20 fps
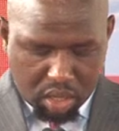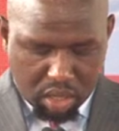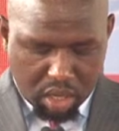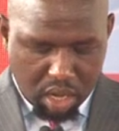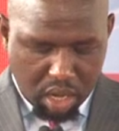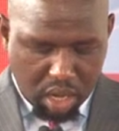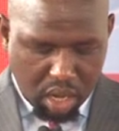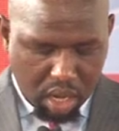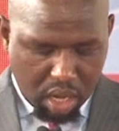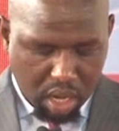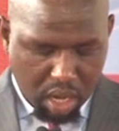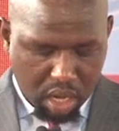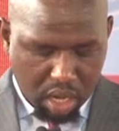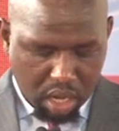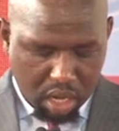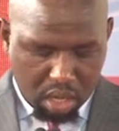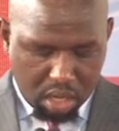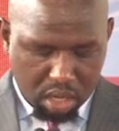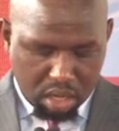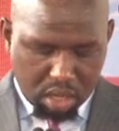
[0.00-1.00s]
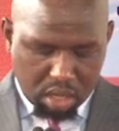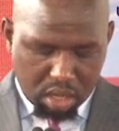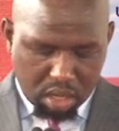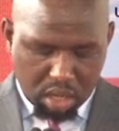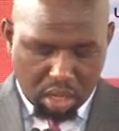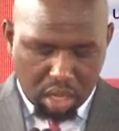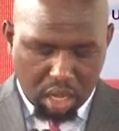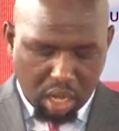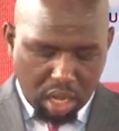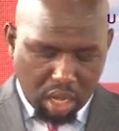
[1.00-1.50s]
I
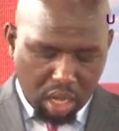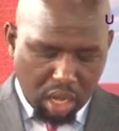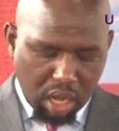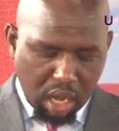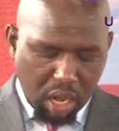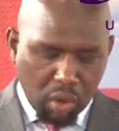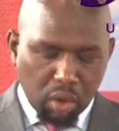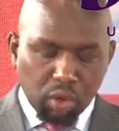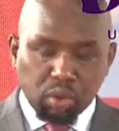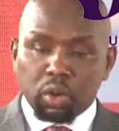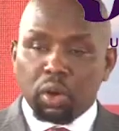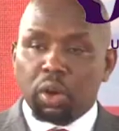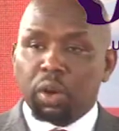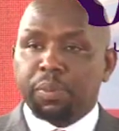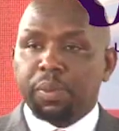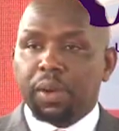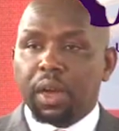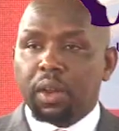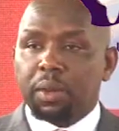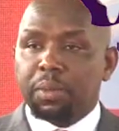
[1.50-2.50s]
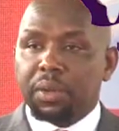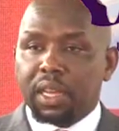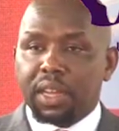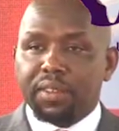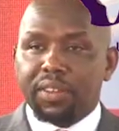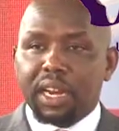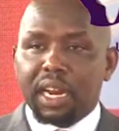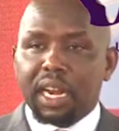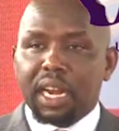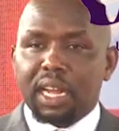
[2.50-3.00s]
also hope I'll be
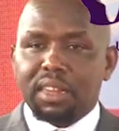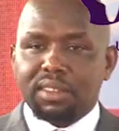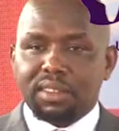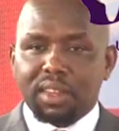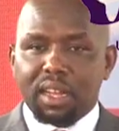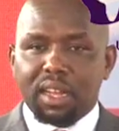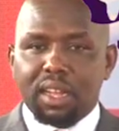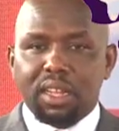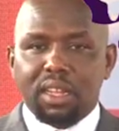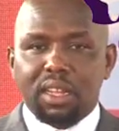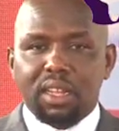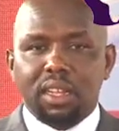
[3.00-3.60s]
given an answer